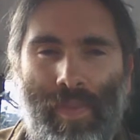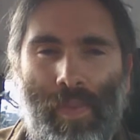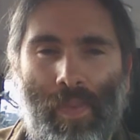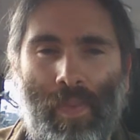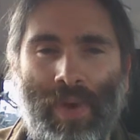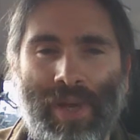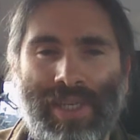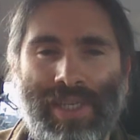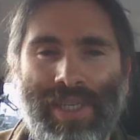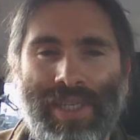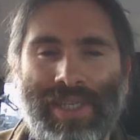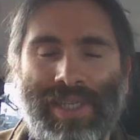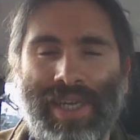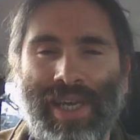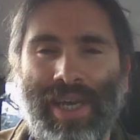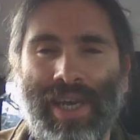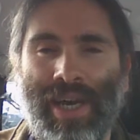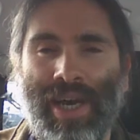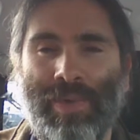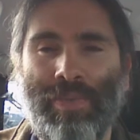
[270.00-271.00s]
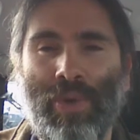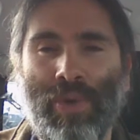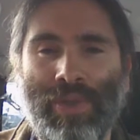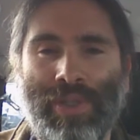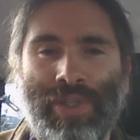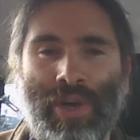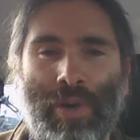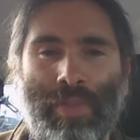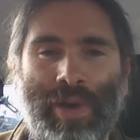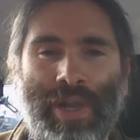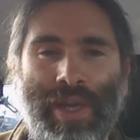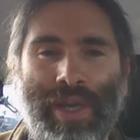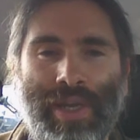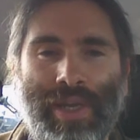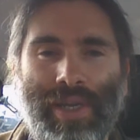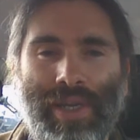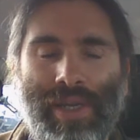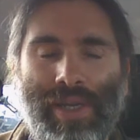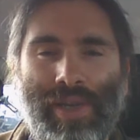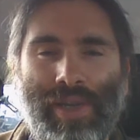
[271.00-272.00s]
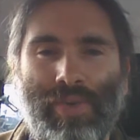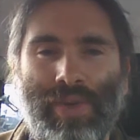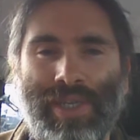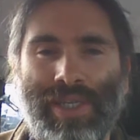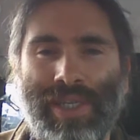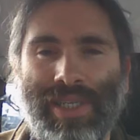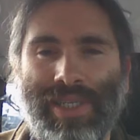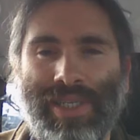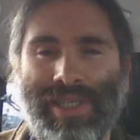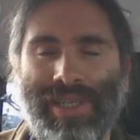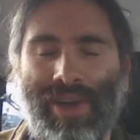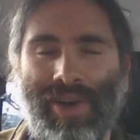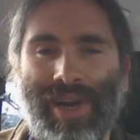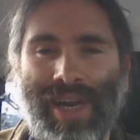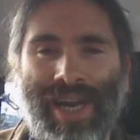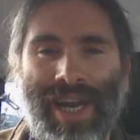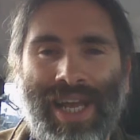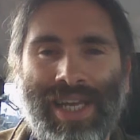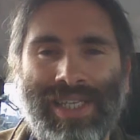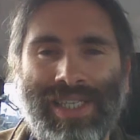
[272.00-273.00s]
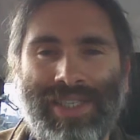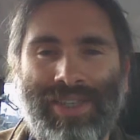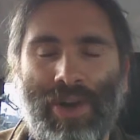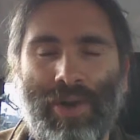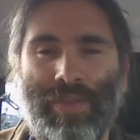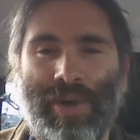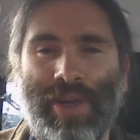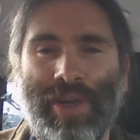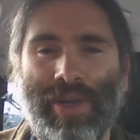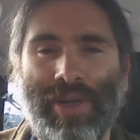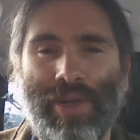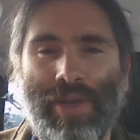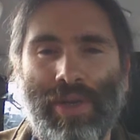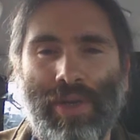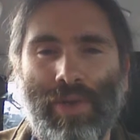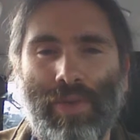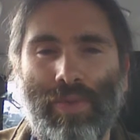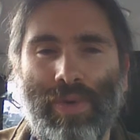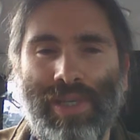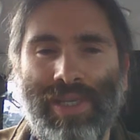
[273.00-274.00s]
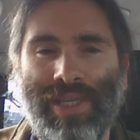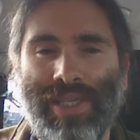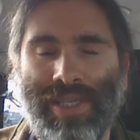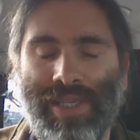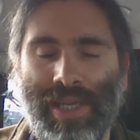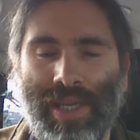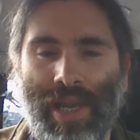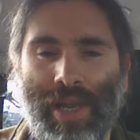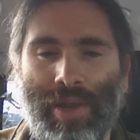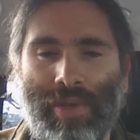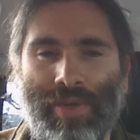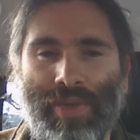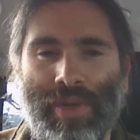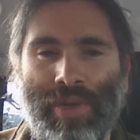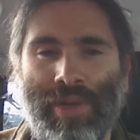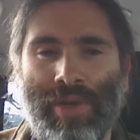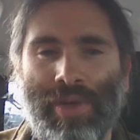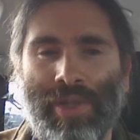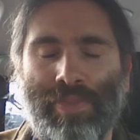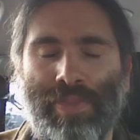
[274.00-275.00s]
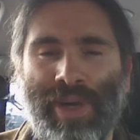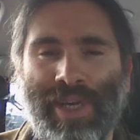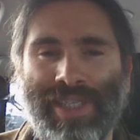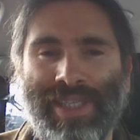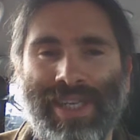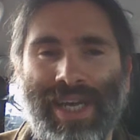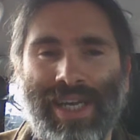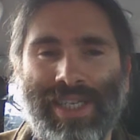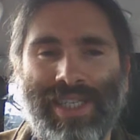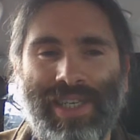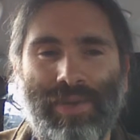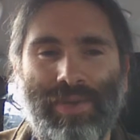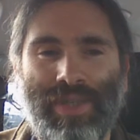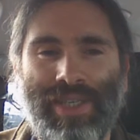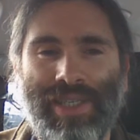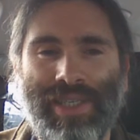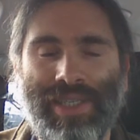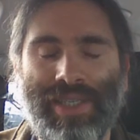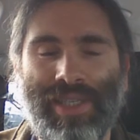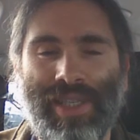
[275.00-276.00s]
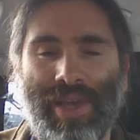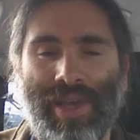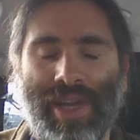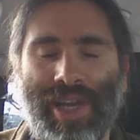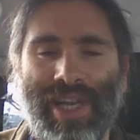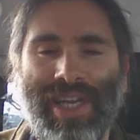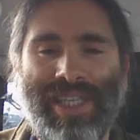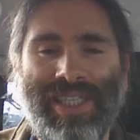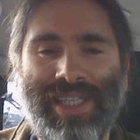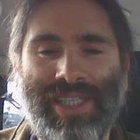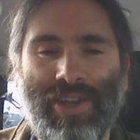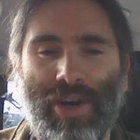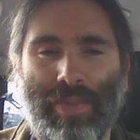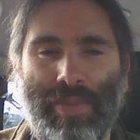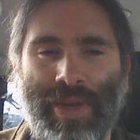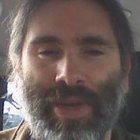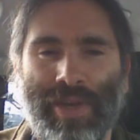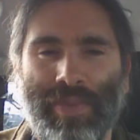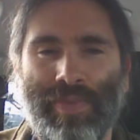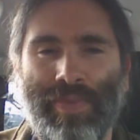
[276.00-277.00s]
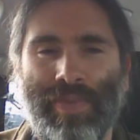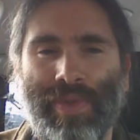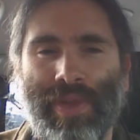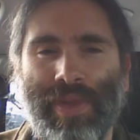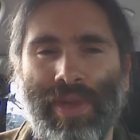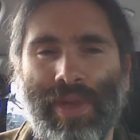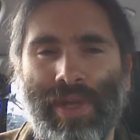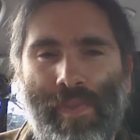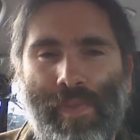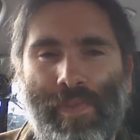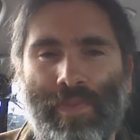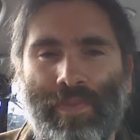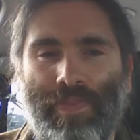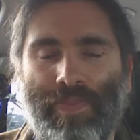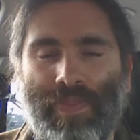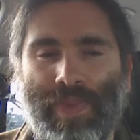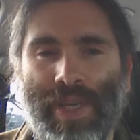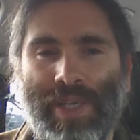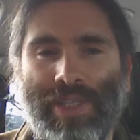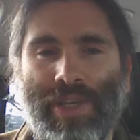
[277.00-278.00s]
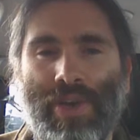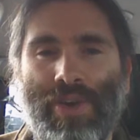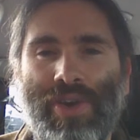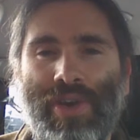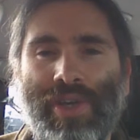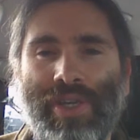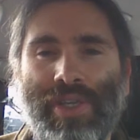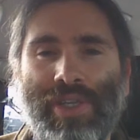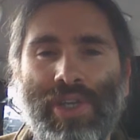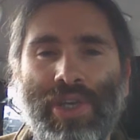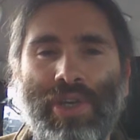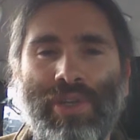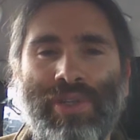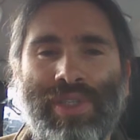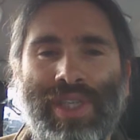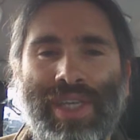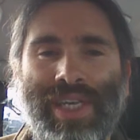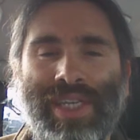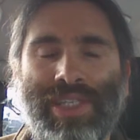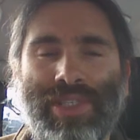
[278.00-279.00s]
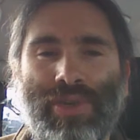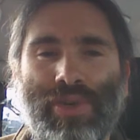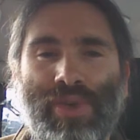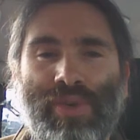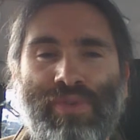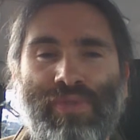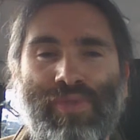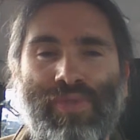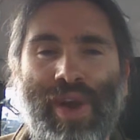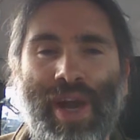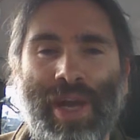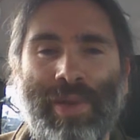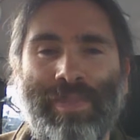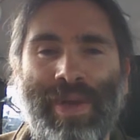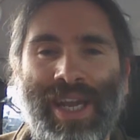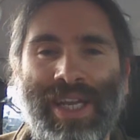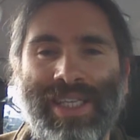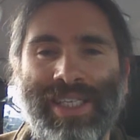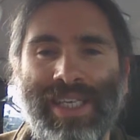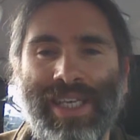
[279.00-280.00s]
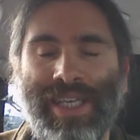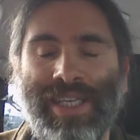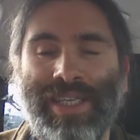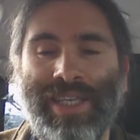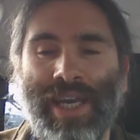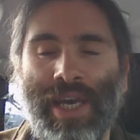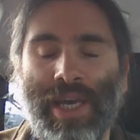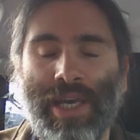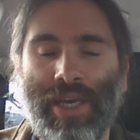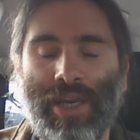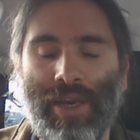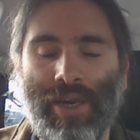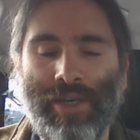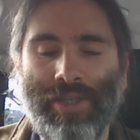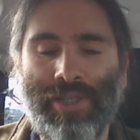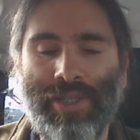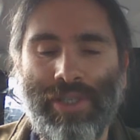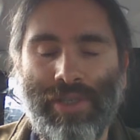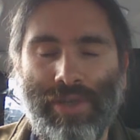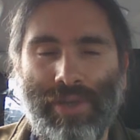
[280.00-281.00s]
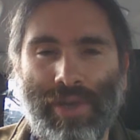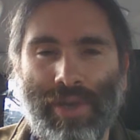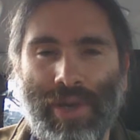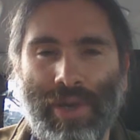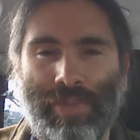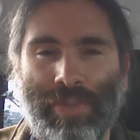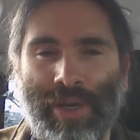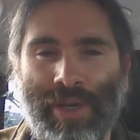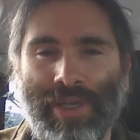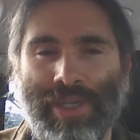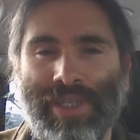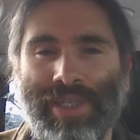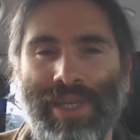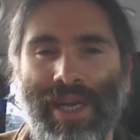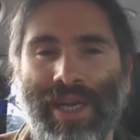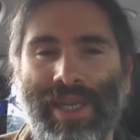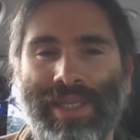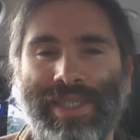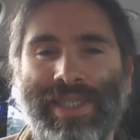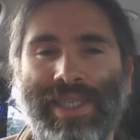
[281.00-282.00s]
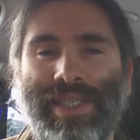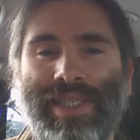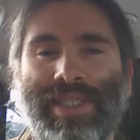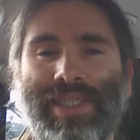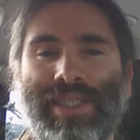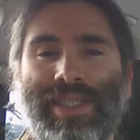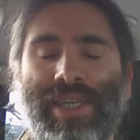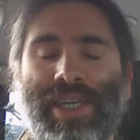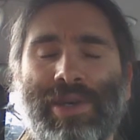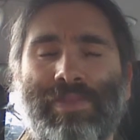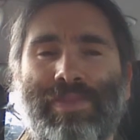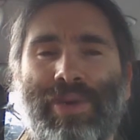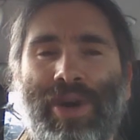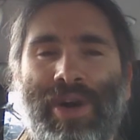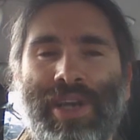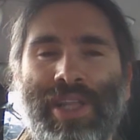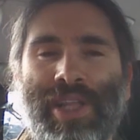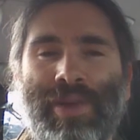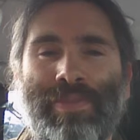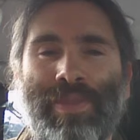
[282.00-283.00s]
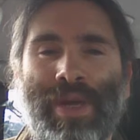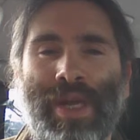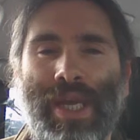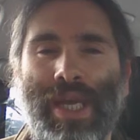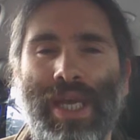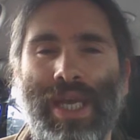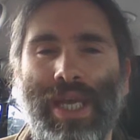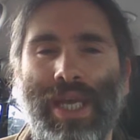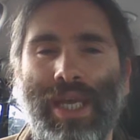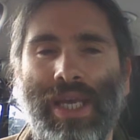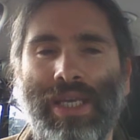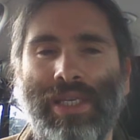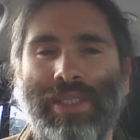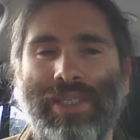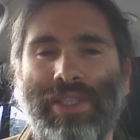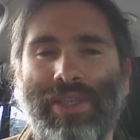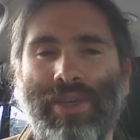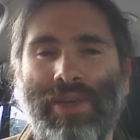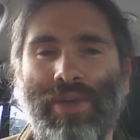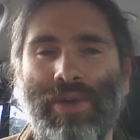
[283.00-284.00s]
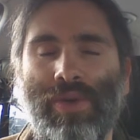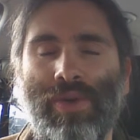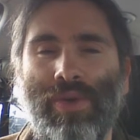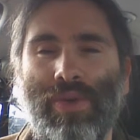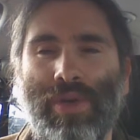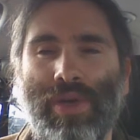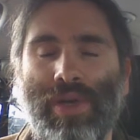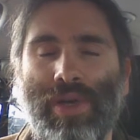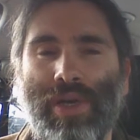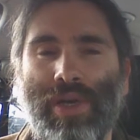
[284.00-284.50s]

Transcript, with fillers: Which is uh, more dominant? Which is slightly less dominant? Which is the, the, the personality which is the least dominant? And so you can use these sort of fragmented cartoon like personalities and combine them into